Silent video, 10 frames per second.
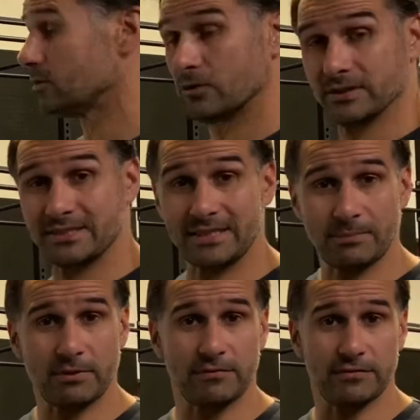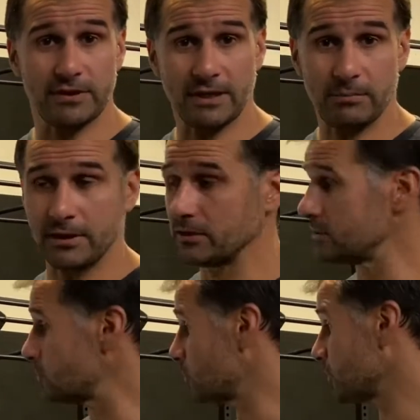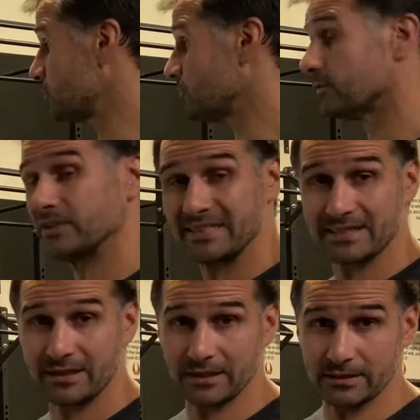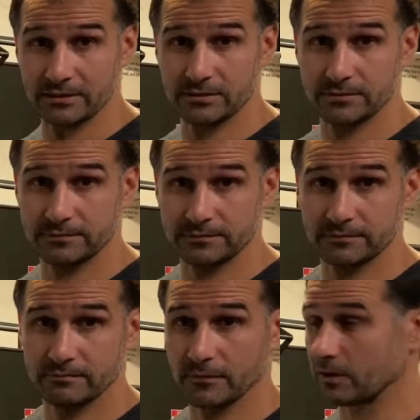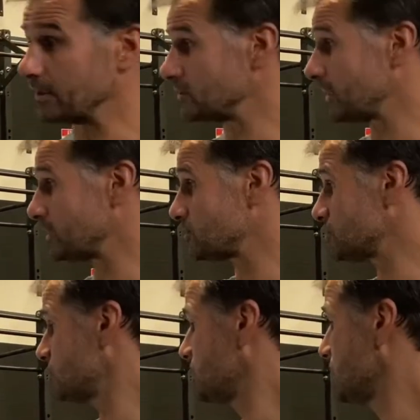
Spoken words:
you can skip 50 double unders or you can do 50 single unders. All right, so that's your